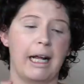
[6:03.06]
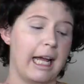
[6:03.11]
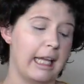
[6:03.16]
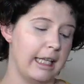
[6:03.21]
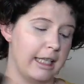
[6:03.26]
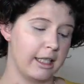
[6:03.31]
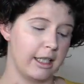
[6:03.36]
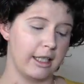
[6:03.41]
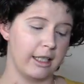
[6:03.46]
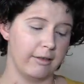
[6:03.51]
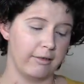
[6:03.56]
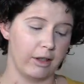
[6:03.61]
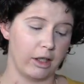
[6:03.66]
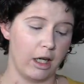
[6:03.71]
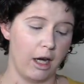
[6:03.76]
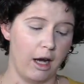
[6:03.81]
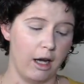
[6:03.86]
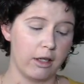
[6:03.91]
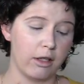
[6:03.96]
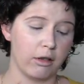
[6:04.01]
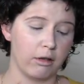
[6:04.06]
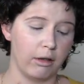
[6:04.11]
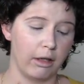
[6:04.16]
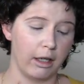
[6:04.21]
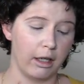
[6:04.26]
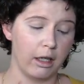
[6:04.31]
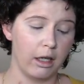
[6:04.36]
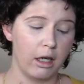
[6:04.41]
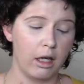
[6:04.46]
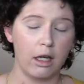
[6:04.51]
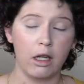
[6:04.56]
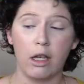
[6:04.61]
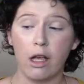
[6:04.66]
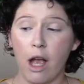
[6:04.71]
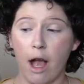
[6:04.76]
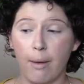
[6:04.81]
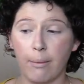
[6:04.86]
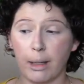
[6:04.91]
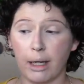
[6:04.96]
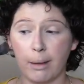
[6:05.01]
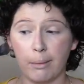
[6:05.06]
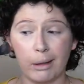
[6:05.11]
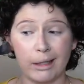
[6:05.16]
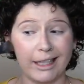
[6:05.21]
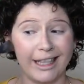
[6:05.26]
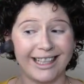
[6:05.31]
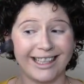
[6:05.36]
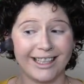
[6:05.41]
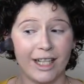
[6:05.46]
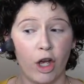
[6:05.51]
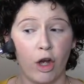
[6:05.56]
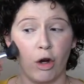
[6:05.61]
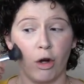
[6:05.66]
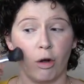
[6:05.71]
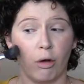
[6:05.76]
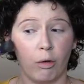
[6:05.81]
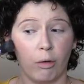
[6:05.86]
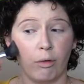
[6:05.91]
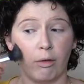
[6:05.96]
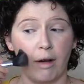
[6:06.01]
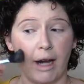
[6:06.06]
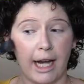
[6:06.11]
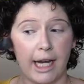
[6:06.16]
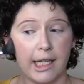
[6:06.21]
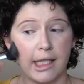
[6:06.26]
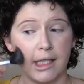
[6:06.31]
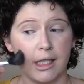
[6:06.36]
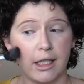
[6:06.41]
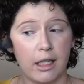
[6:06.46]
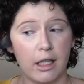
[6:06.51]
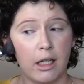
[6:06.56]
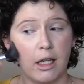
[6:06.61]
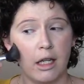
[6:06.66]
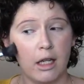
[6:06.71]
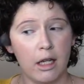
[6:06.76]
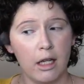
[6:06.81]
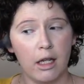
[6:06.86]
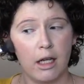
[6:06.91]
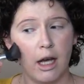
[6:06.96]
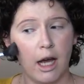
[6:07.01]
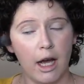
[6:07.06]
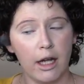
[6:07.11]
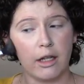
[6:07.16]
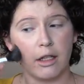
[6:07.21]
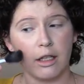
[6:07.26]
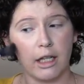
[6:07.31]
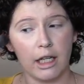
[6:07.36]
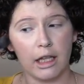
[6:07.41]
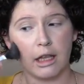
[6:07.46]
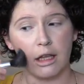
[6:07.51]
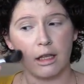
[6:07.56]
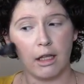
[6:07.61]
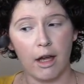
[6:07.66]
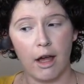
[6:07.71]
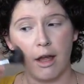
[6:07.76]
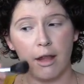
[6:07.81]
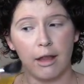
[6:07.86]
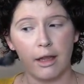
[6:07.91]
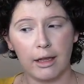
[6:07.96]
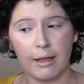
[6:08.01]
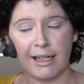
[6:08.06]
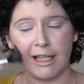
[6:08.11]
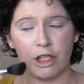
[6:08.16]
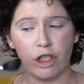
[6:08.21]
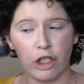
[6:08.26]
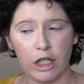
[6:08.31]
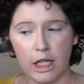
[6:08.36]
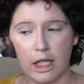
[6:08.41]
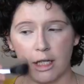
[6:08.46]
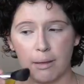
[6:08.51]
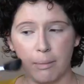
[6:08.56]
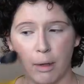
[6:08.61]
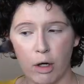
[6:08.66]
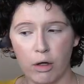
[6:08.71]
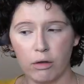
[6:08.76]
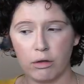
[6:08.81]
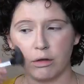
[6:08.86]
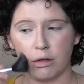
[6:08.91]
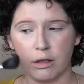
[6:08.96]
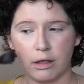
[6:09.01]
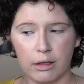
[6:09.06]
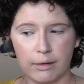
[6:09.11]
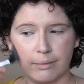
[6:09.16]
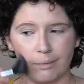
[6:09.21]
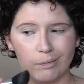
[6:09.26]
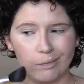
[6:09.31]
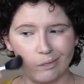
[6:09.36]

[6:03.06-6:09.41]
I like to use it for contour. I'm gonna put this right underneath my cheekbones,